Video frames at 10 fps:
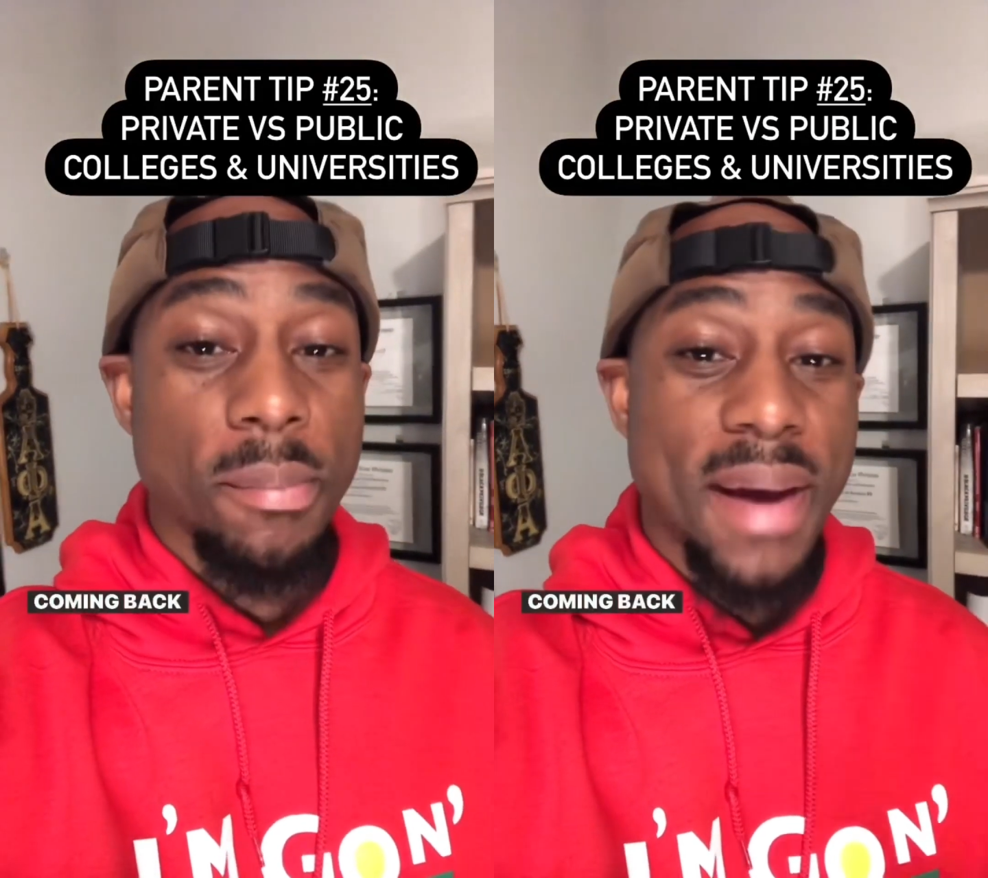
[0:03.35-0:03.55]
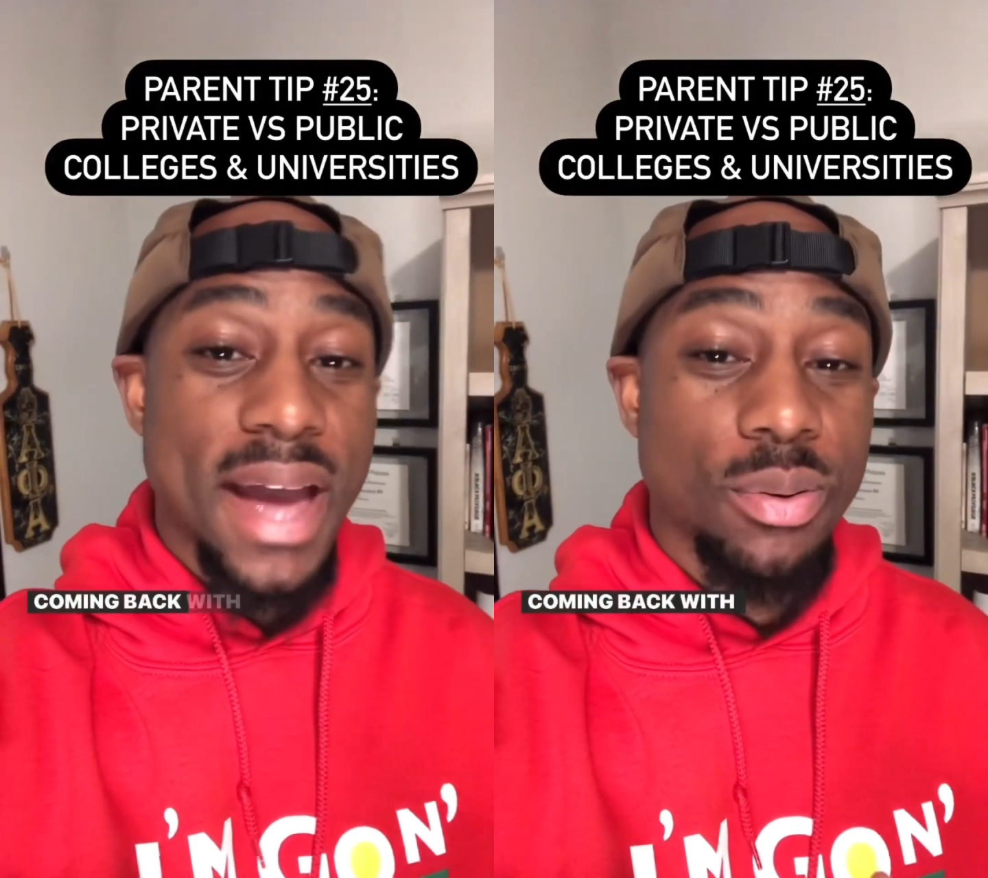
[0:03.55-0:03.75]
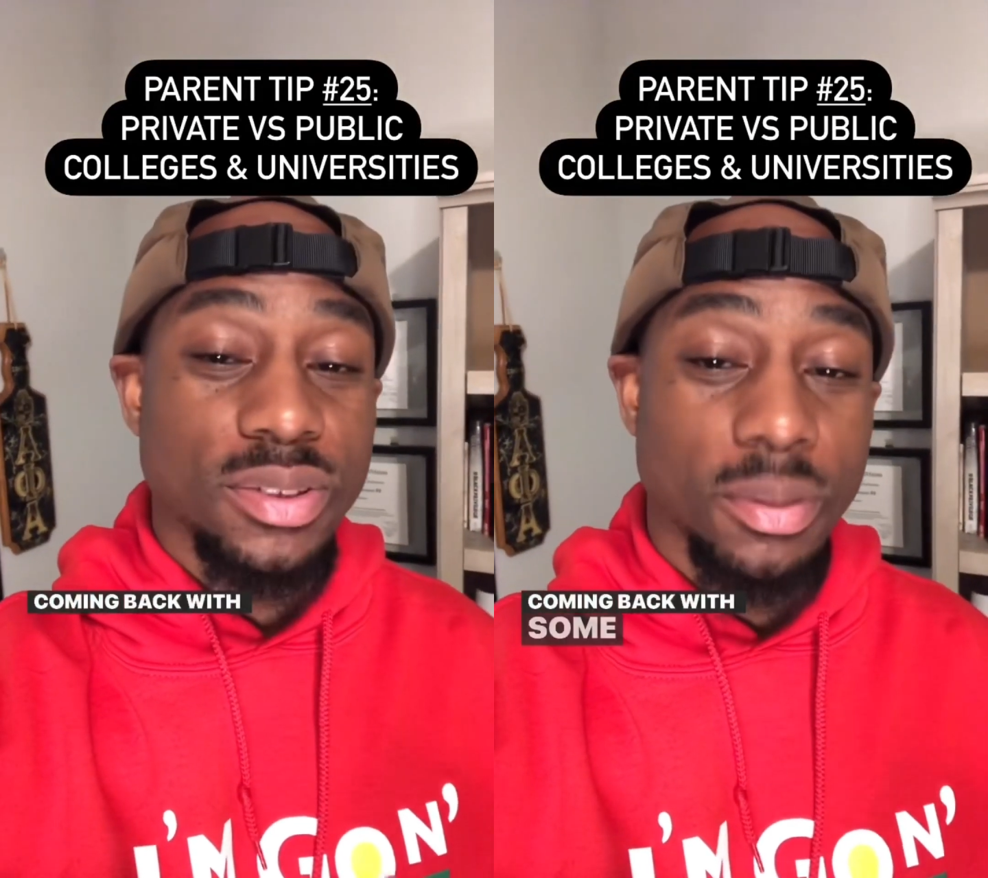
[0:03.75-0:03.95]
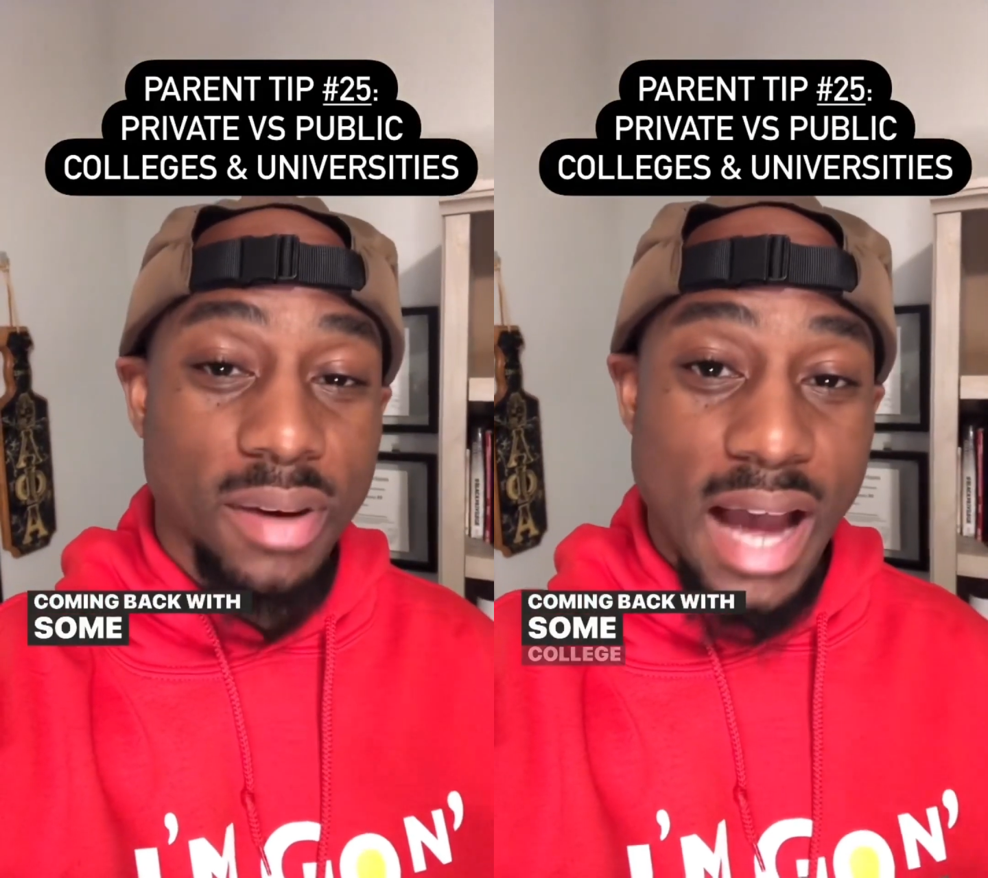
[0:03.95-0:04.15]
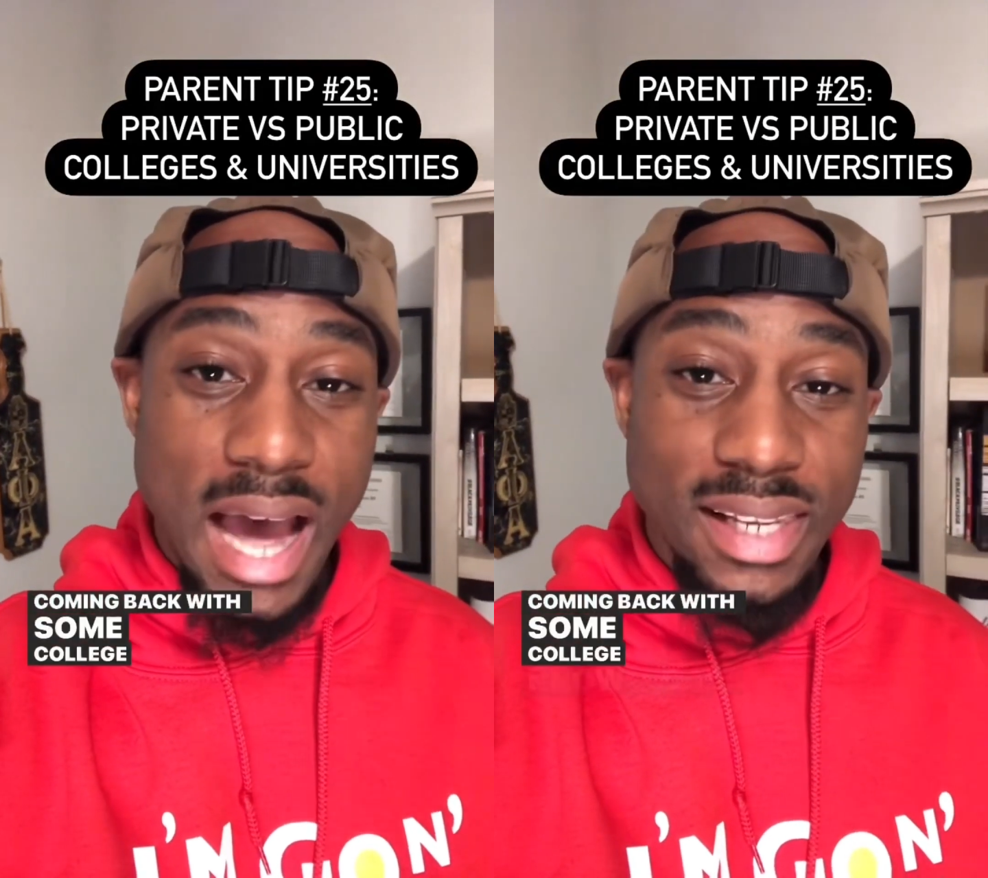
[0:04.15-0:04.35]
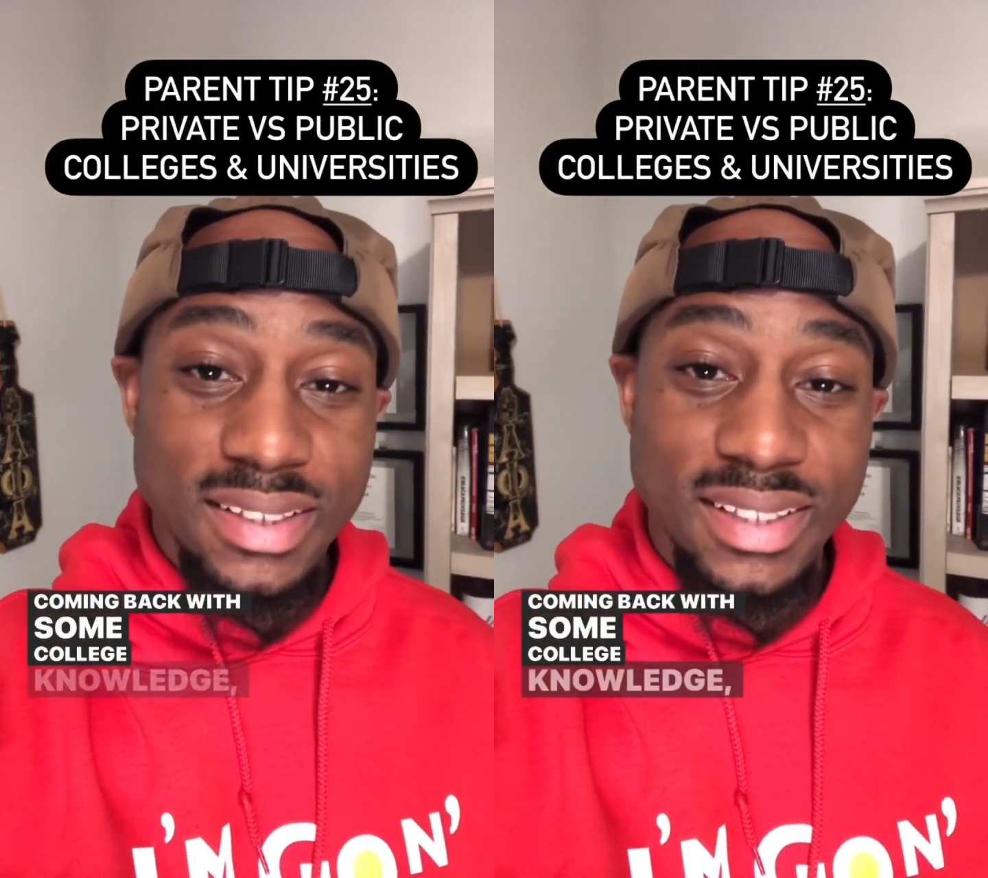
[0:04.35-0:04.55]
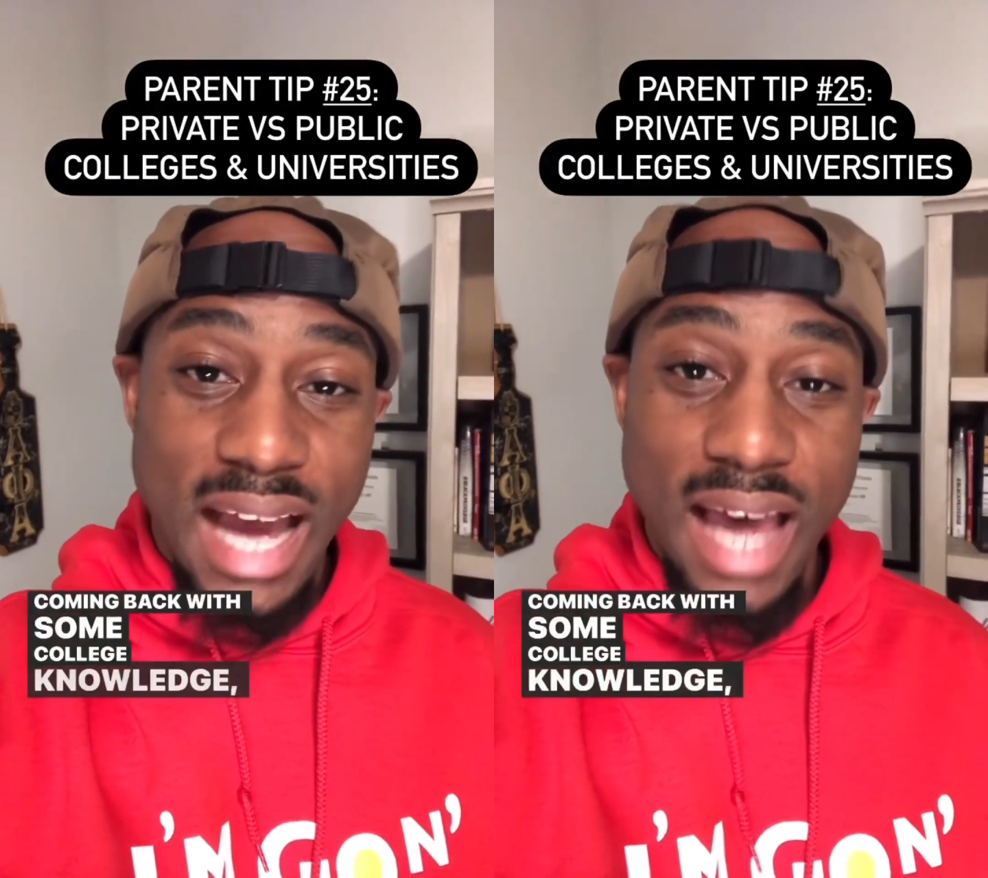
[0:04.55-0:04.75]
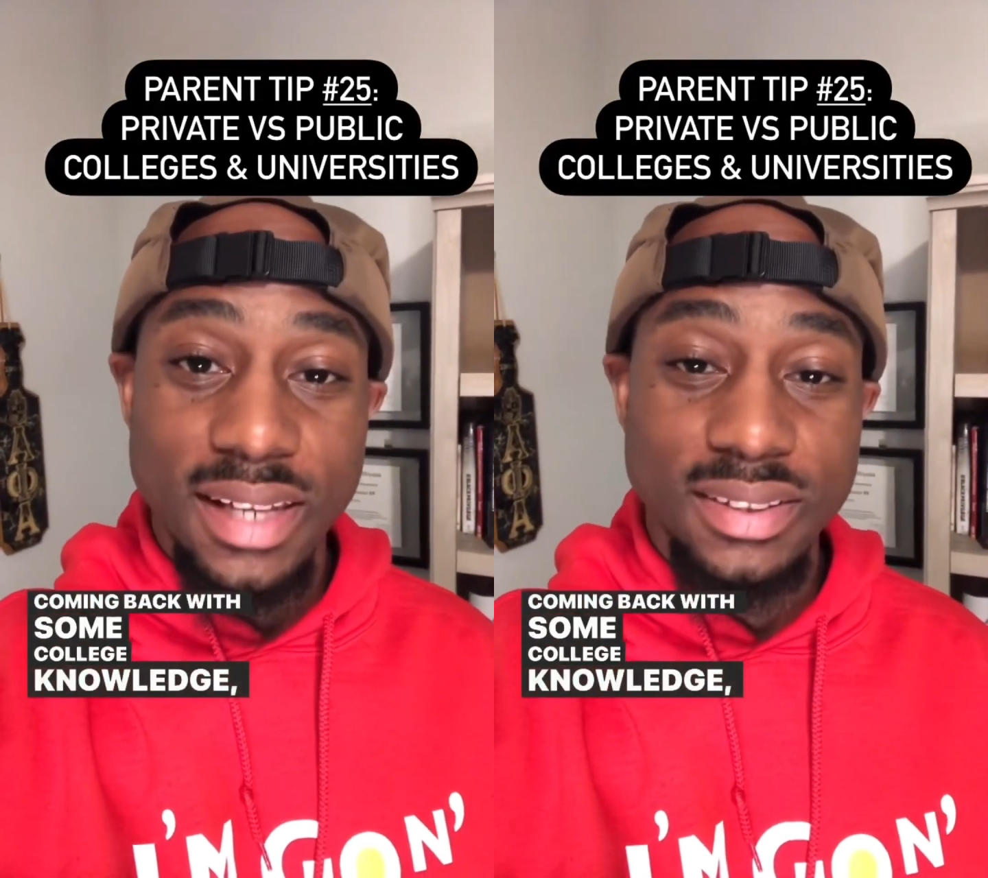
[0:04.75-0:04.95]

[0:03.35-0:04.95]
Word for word: back with some college knowledge,